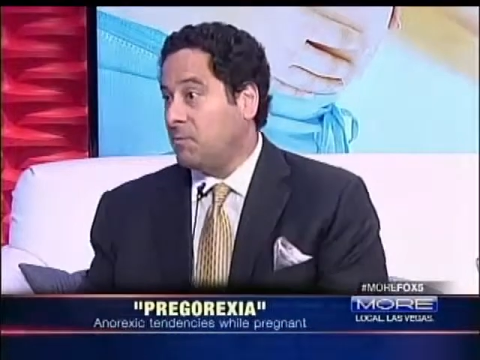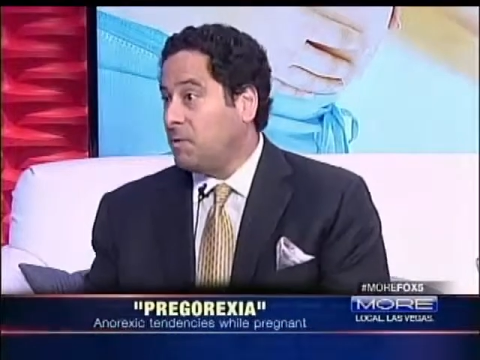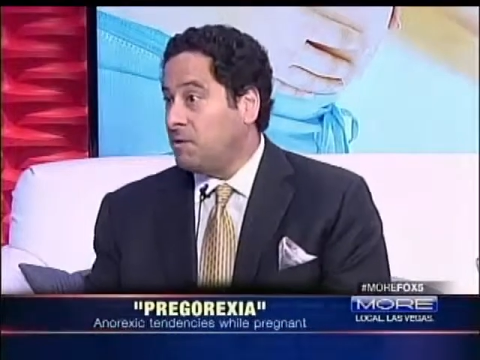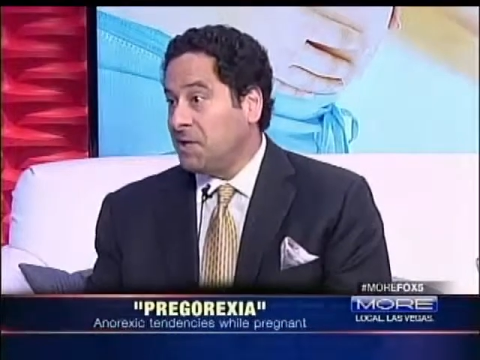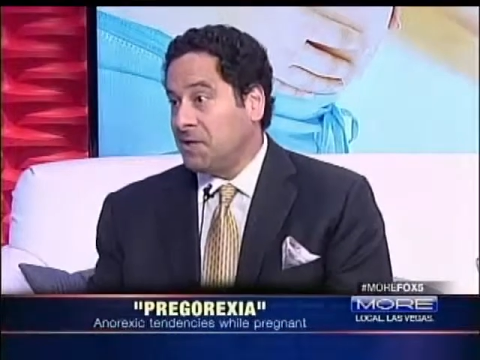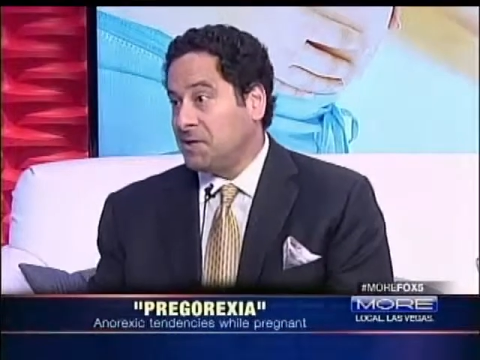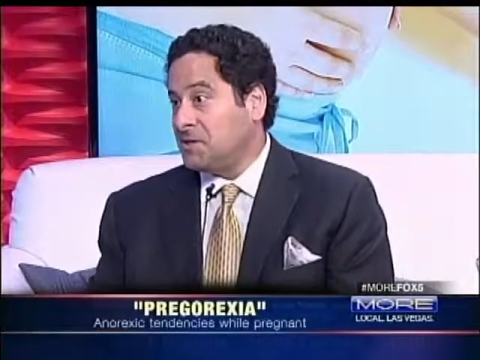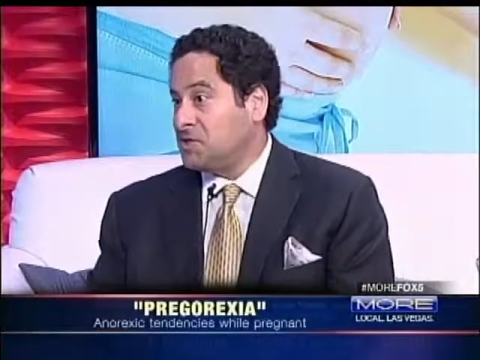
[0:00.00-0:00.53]

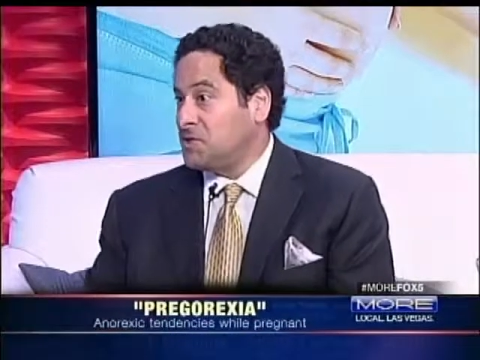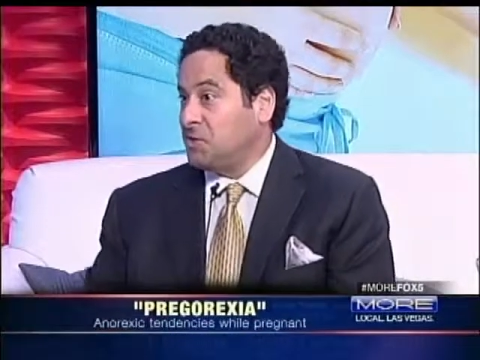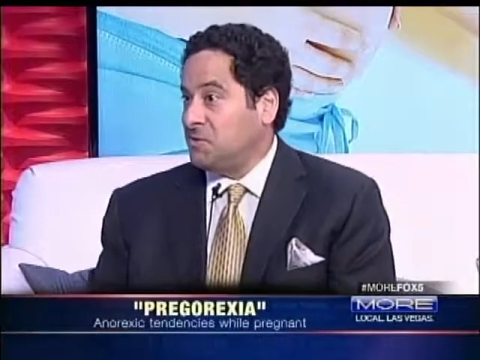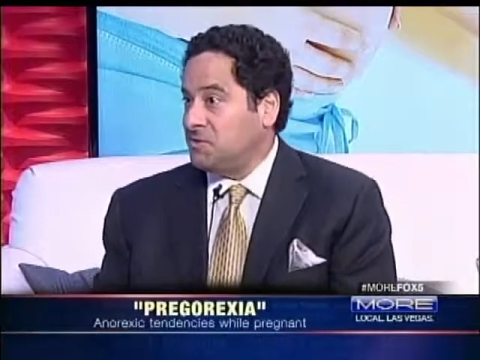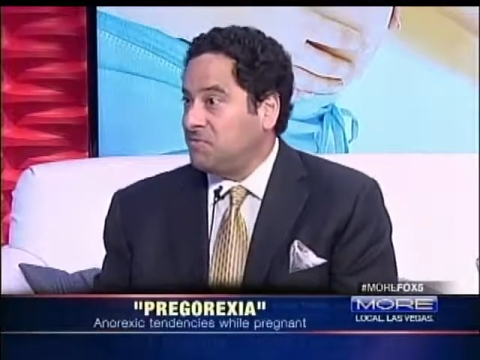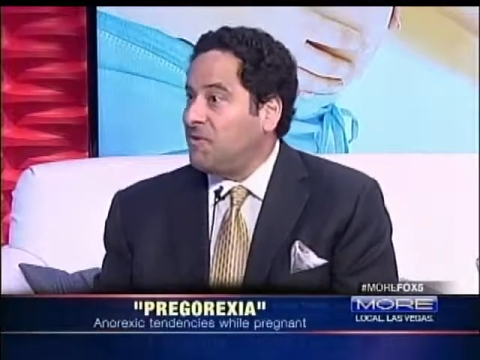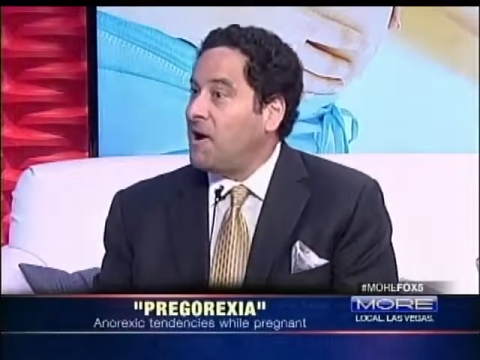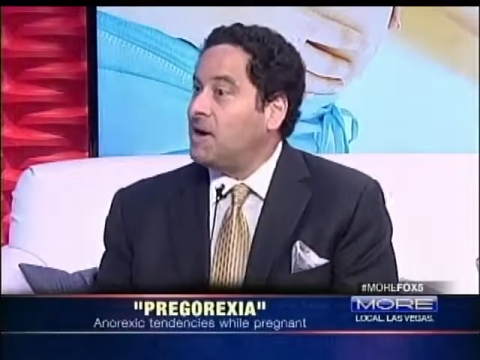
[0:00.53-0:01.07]
really
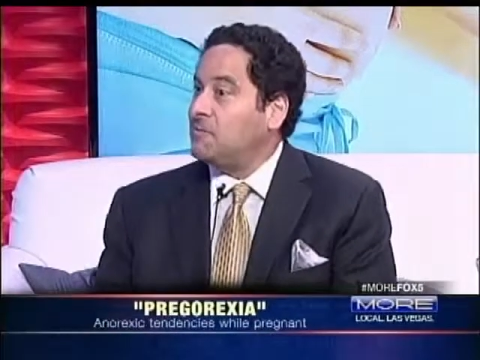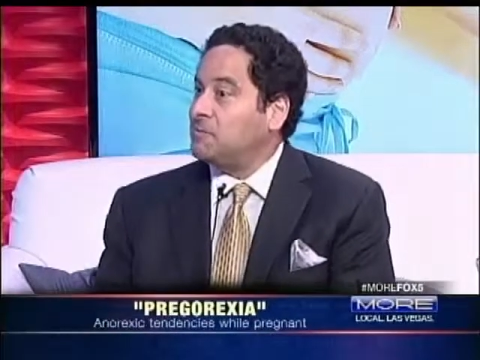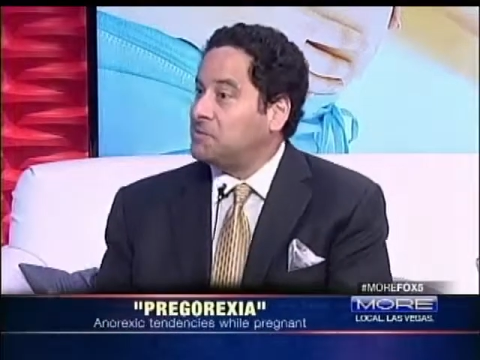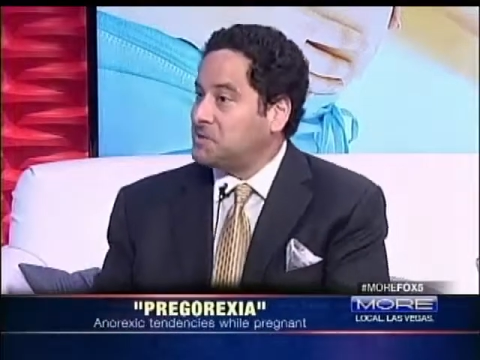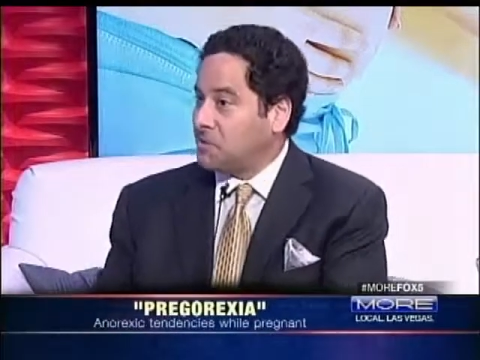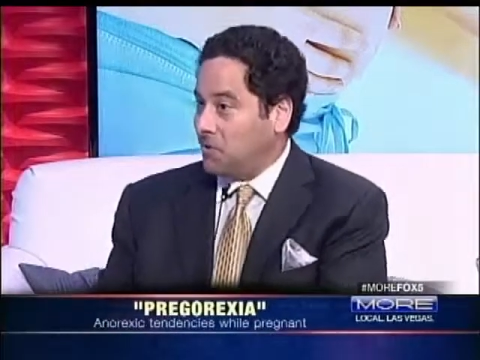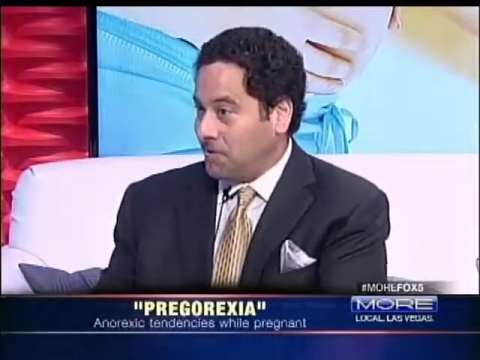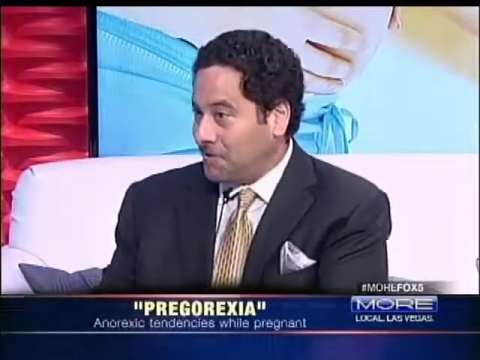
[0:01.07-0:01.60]
concerned, fine,
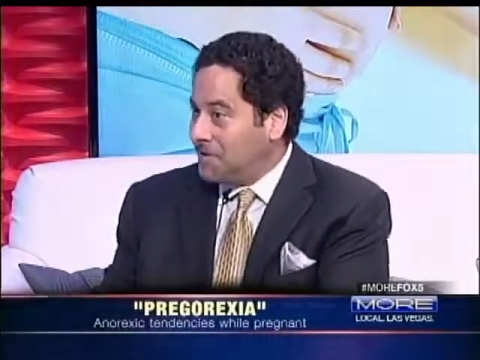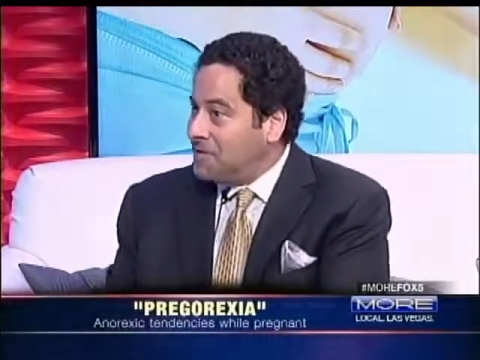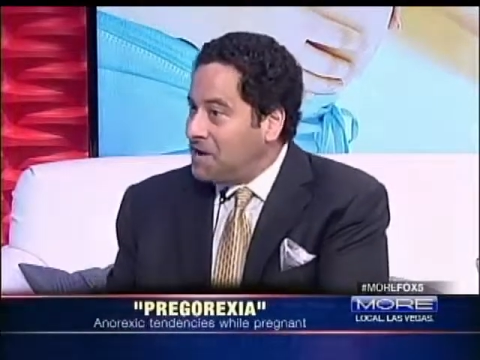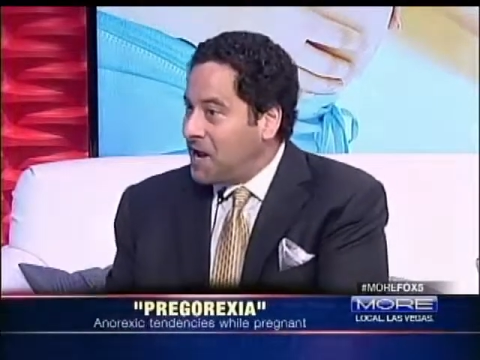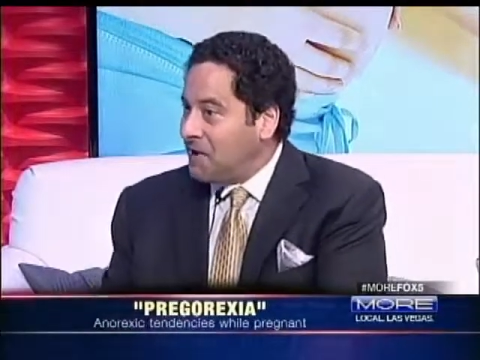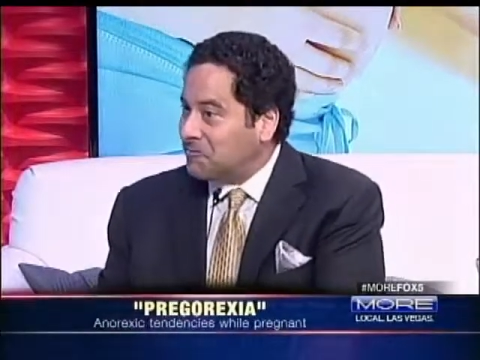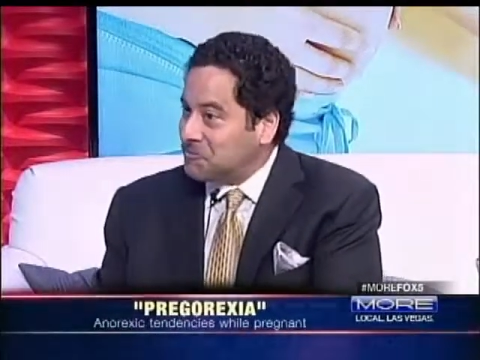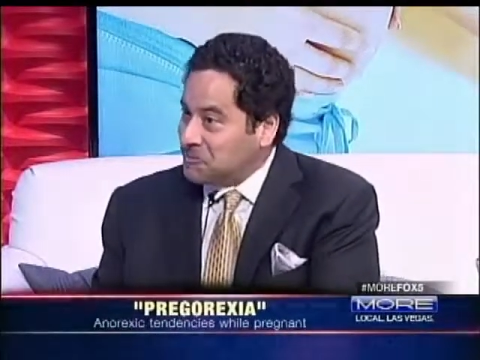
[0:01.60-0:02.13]
we'll start
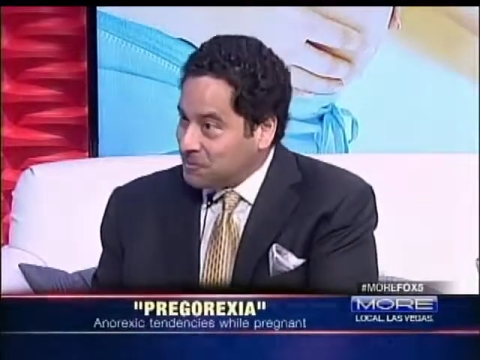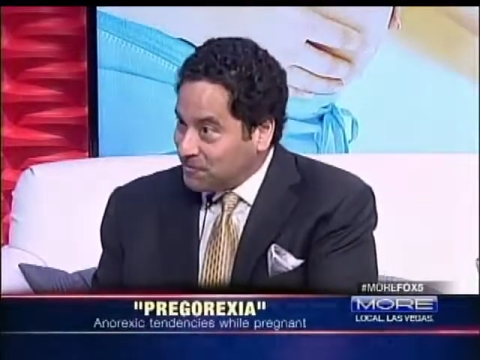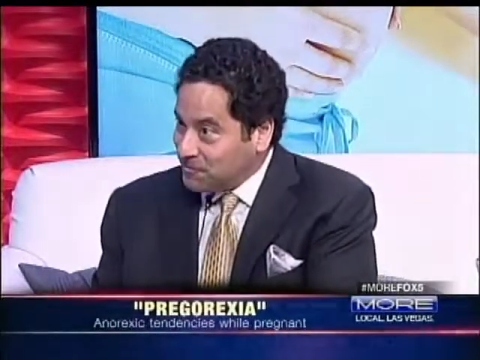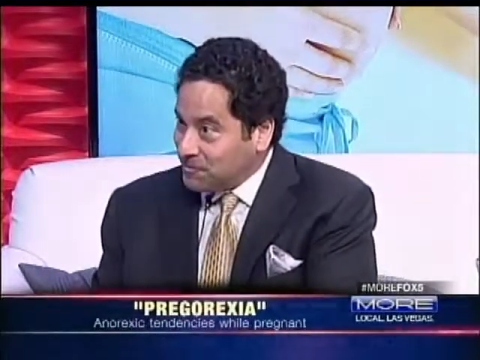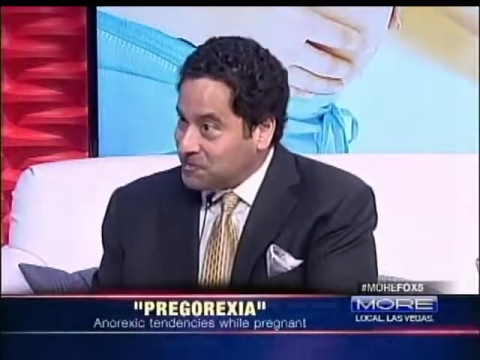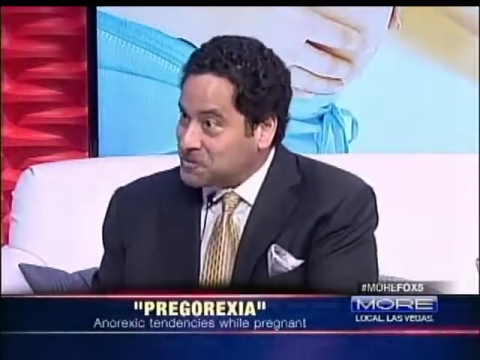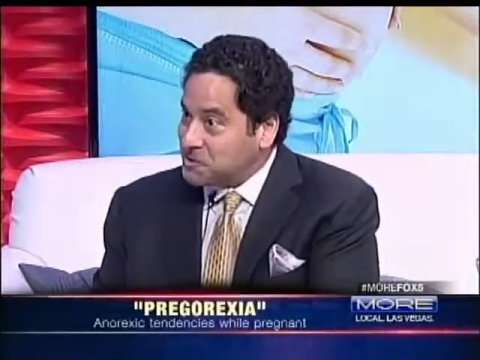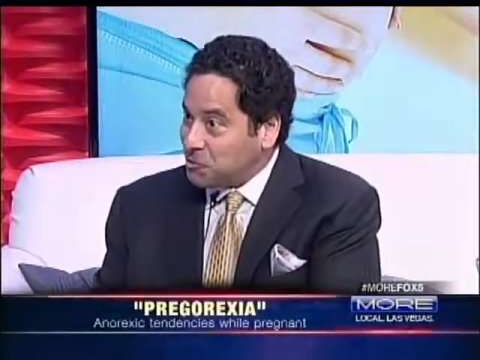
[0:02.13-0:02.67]
after the
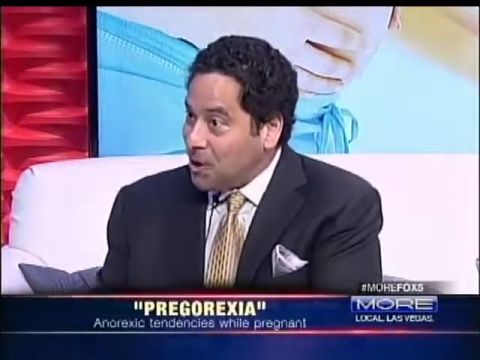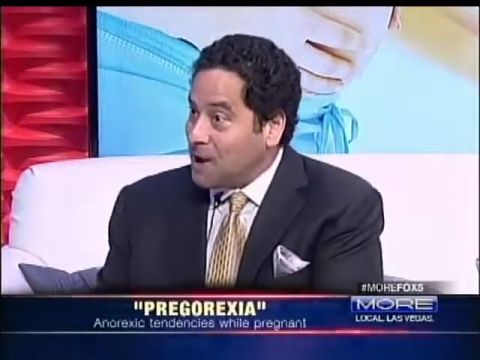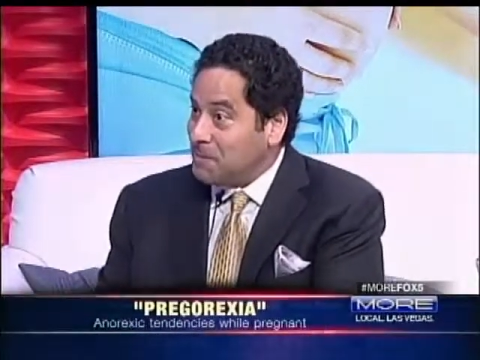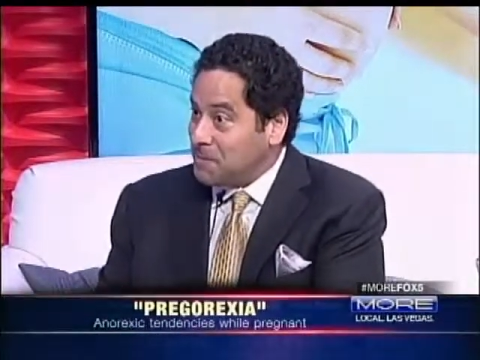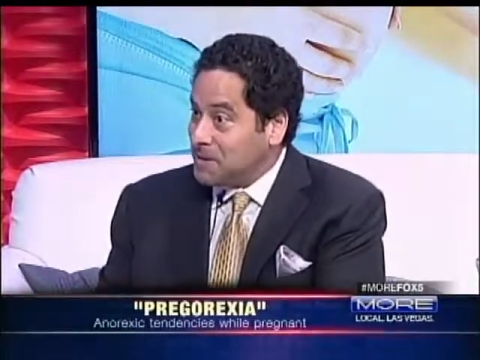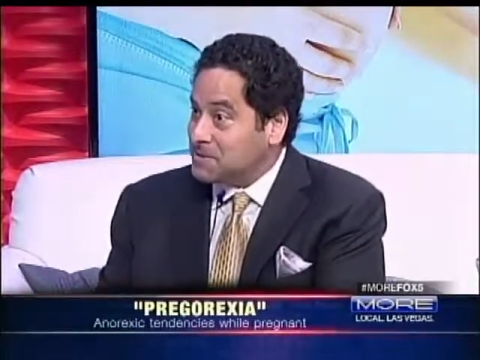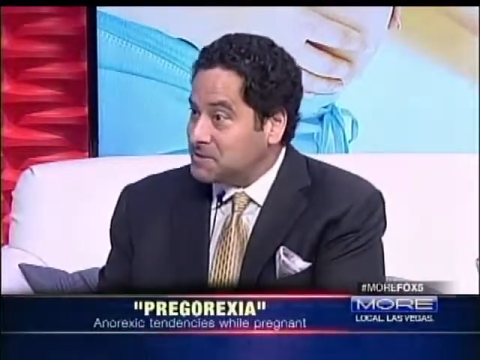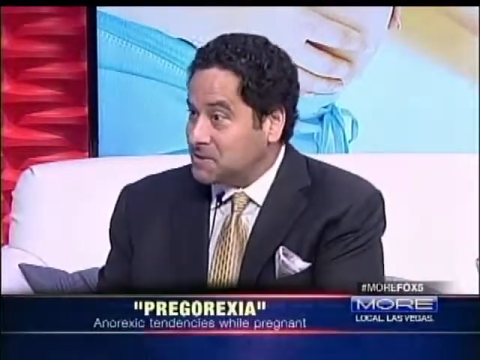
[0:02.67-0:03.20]
first
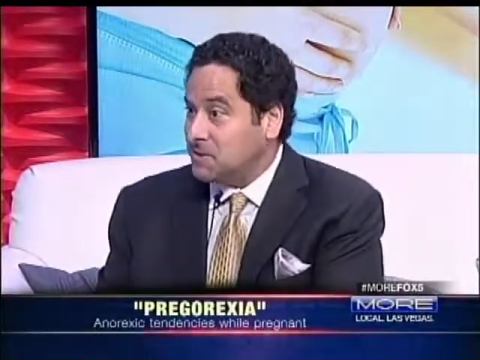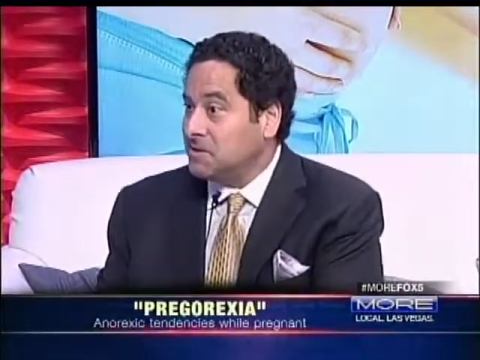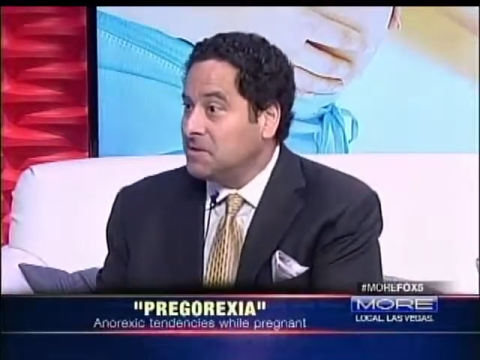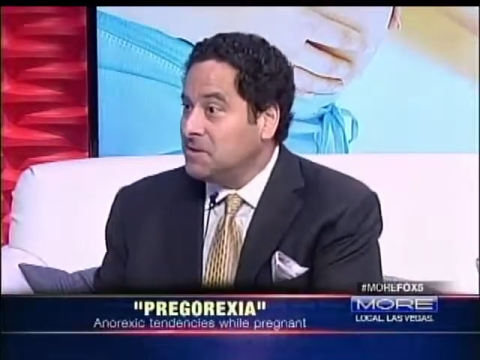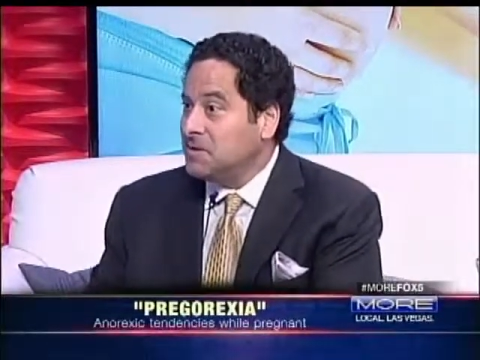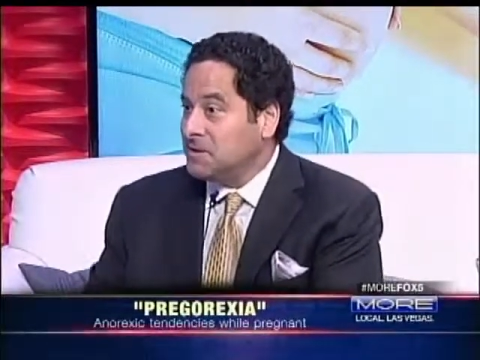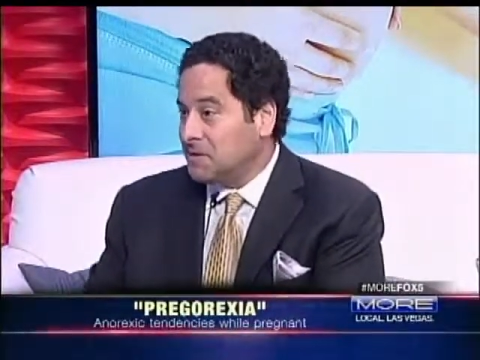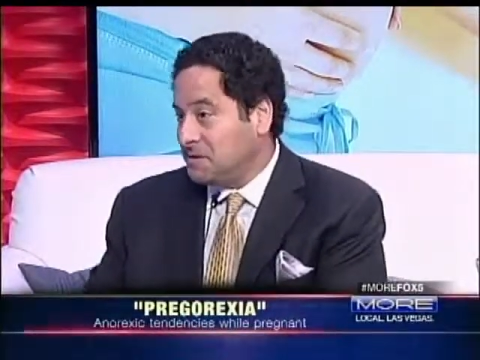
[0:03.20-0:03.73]
trimester
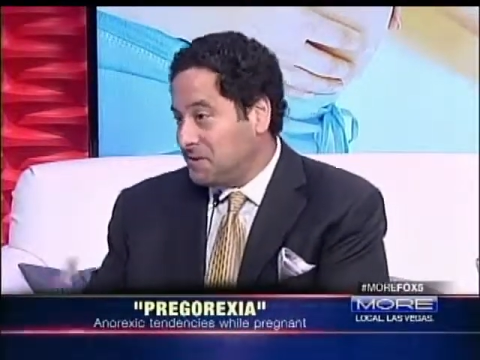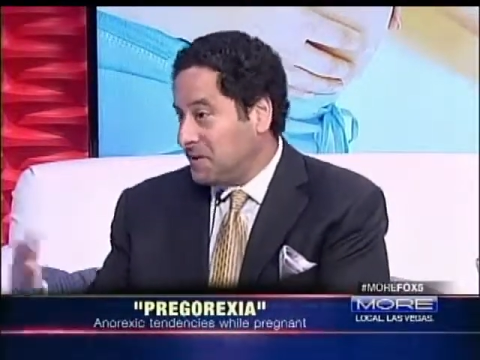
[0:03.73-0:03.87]
because okay.